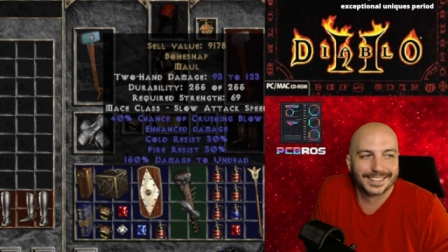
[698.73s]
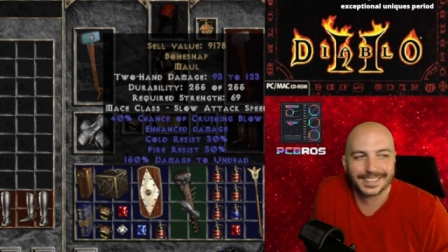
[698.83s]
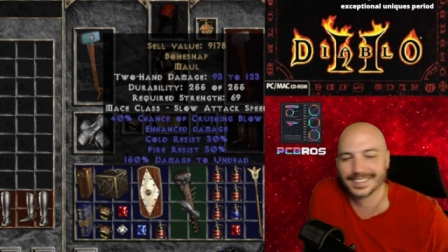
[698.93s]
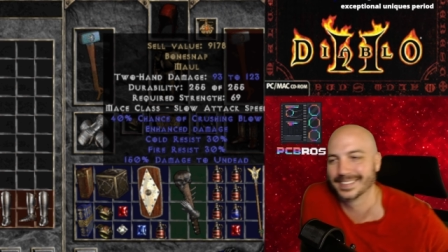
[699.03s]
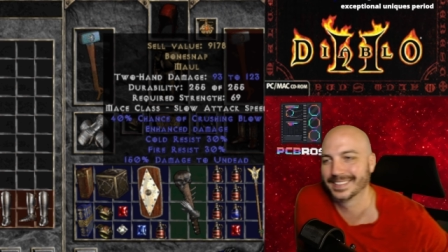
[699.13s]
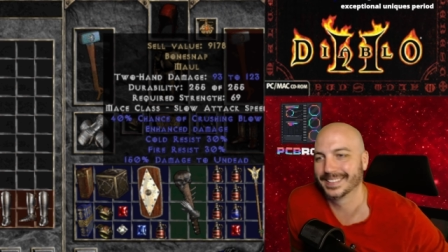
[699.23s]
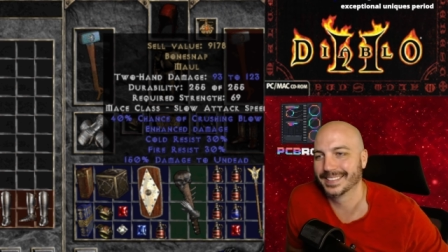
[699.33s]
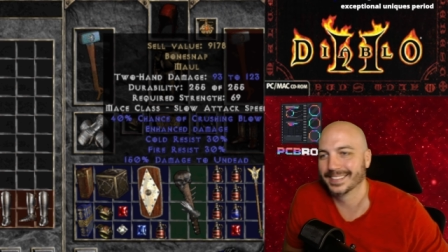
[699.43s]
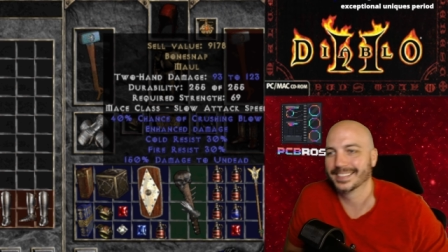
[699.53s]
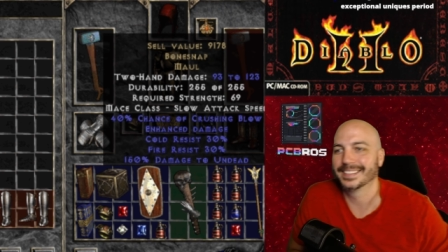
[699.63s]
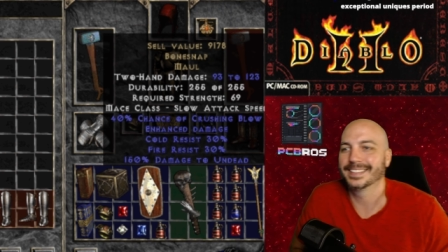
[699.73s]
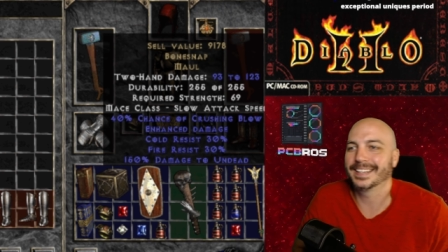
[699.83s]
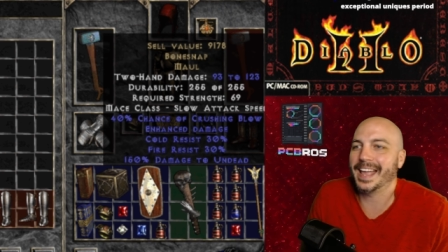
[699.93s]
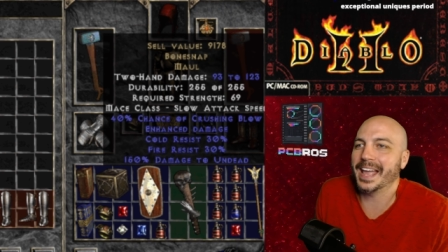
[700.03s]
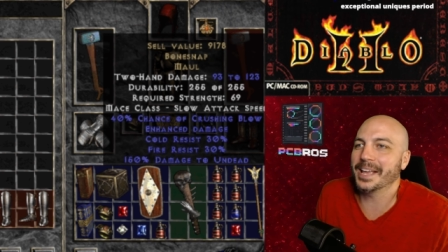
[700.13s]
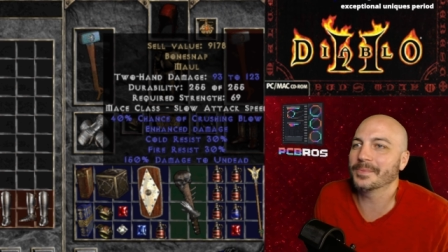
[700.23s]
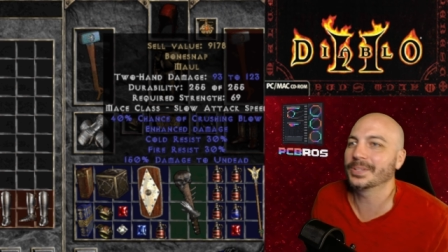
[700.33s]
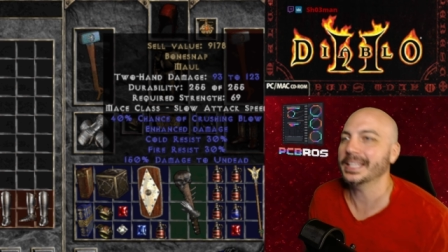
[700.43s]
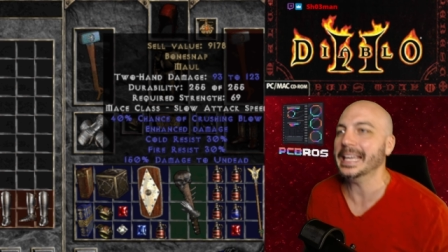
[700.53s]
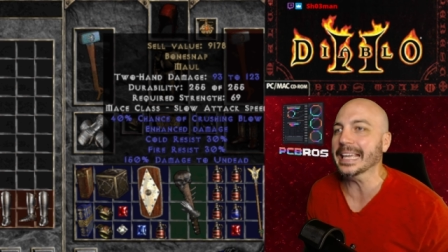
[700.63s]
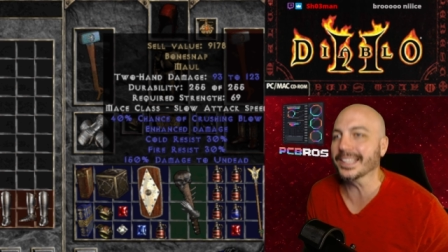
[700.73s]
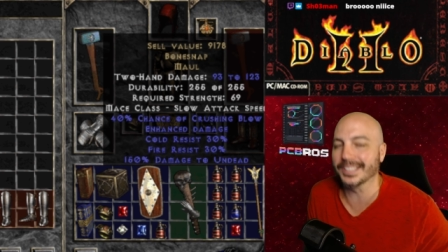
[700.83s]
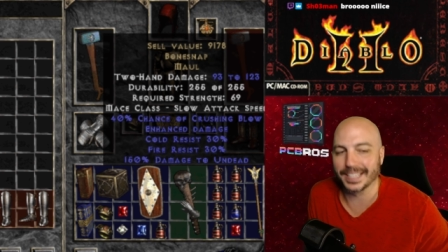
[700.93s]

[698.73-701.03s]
So this is a incredibly